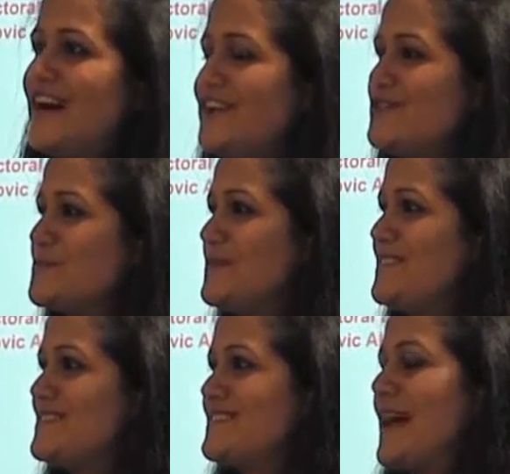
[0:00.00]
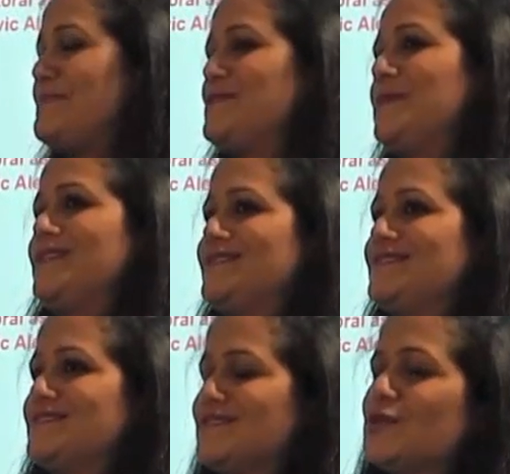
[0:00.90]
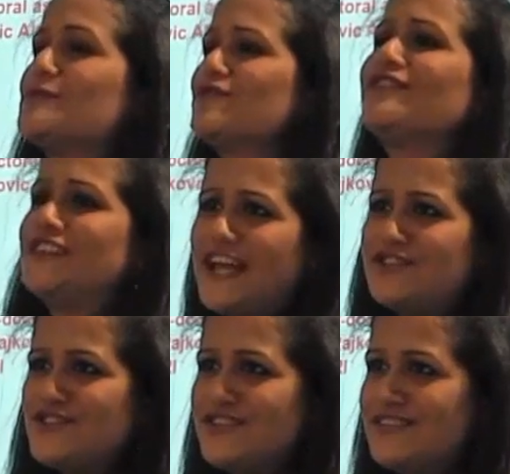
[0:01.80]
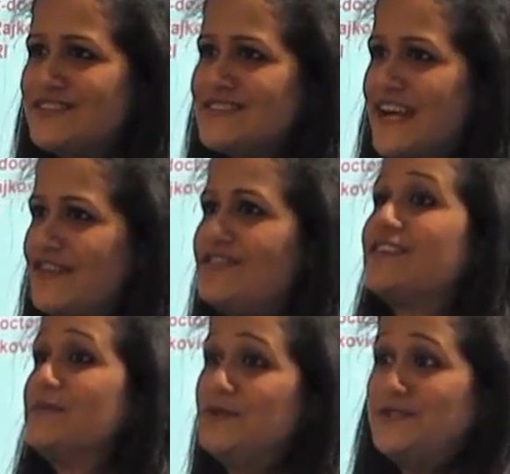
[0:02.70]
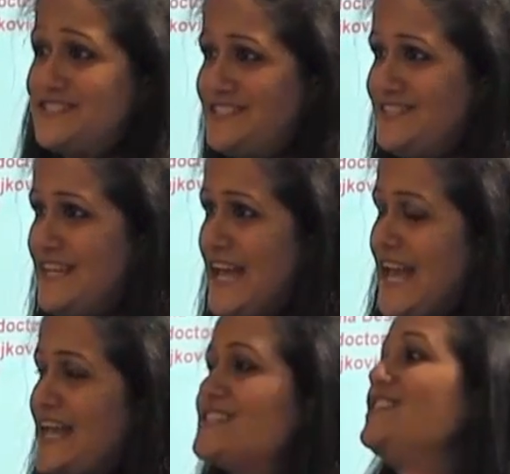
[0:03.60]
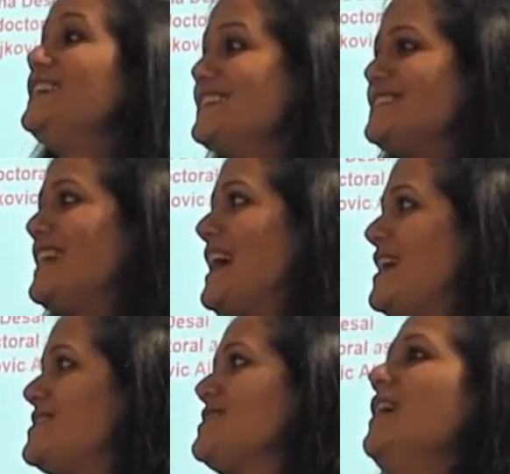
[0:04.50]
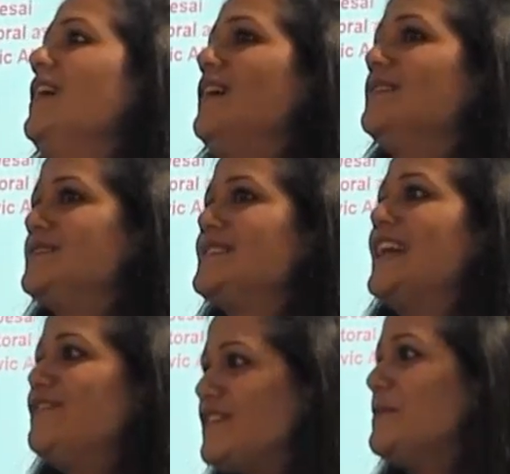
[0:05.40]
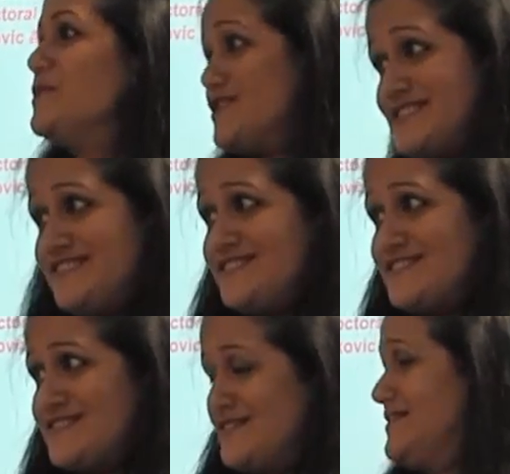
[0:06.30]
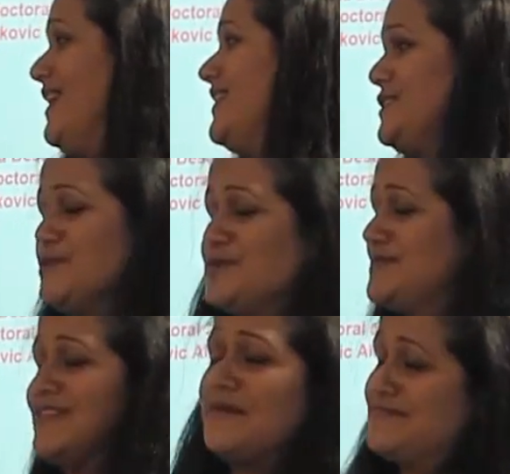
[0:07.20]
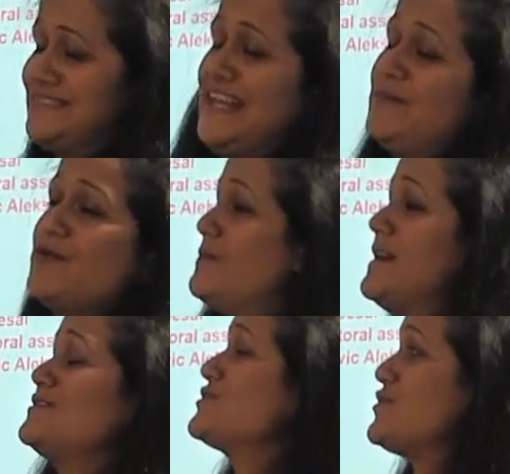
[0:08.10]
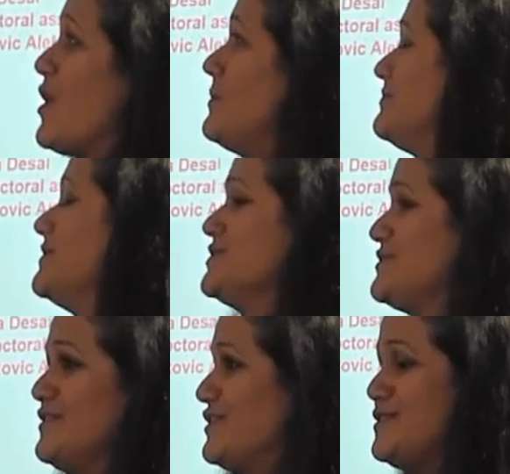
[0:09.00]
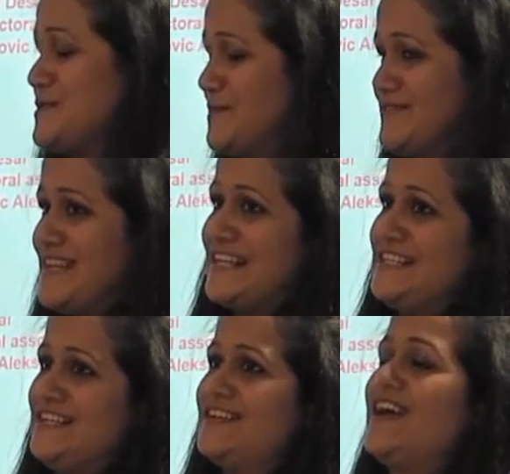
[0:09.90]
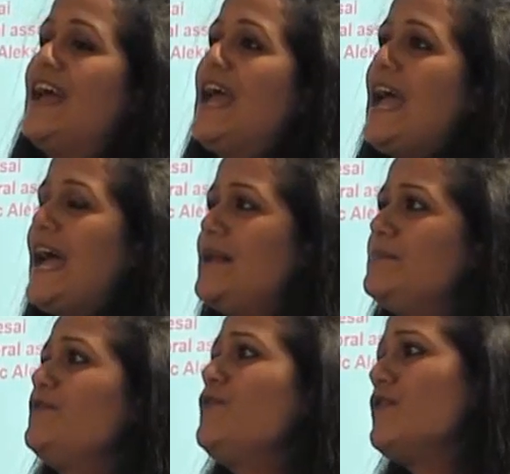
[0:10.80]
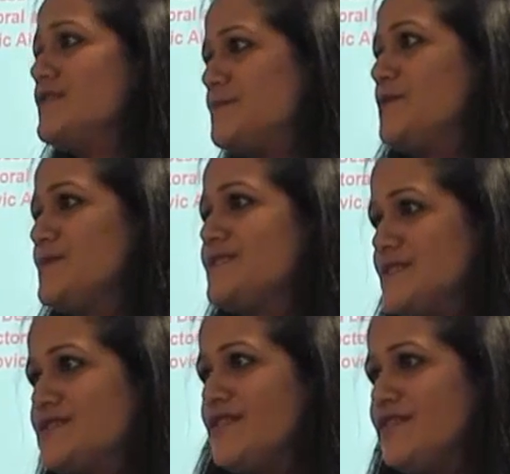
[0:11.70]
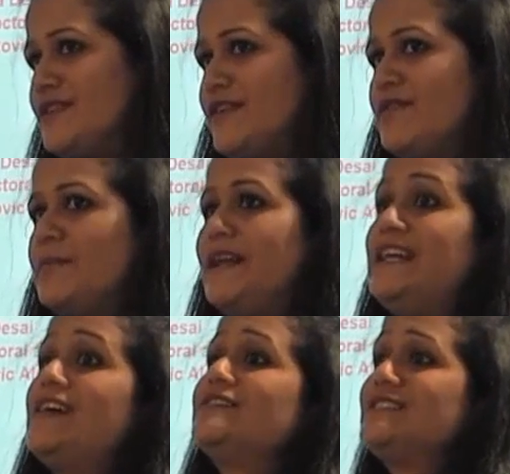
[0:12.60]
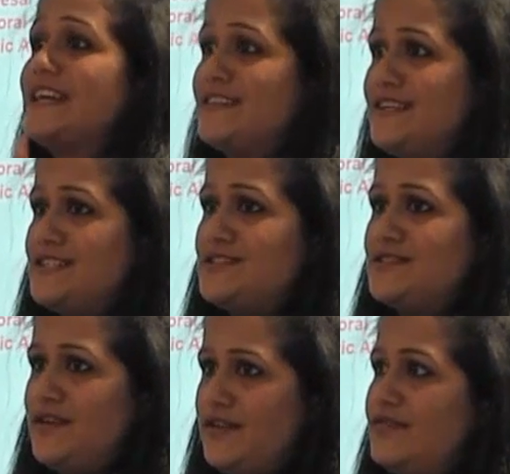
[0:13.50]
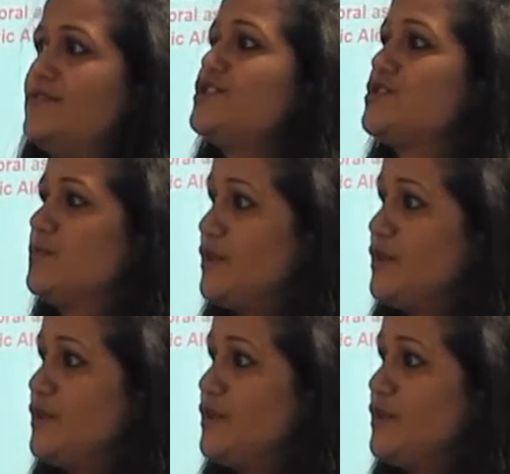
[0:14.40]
Why CRISPR has captivated so much of attention in scientific community? It's clear that the scientific community is uh, you know, came out by a storm because of the CRISPR technique. And before CRISPR was discovered, there were many other techniques uh, which